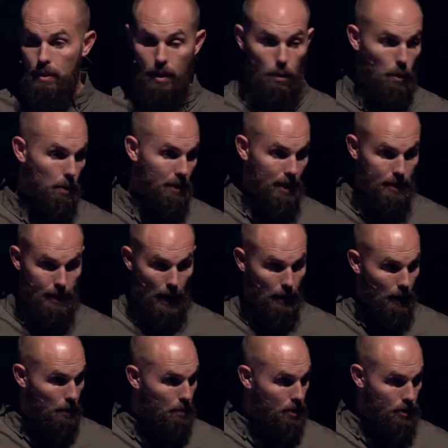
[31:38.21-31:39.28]
And what would these day
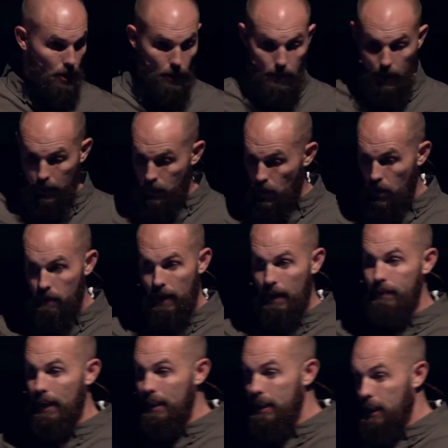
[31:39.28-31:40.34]
laborers do? They'd go
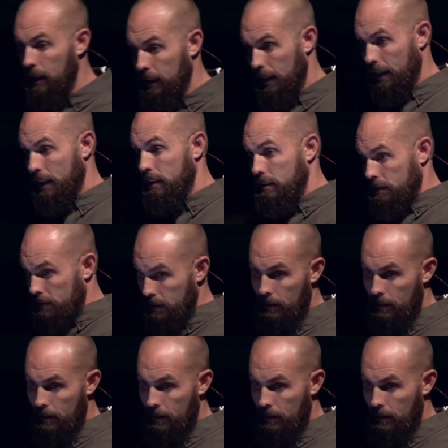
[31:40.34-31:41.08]
around, they'd collect,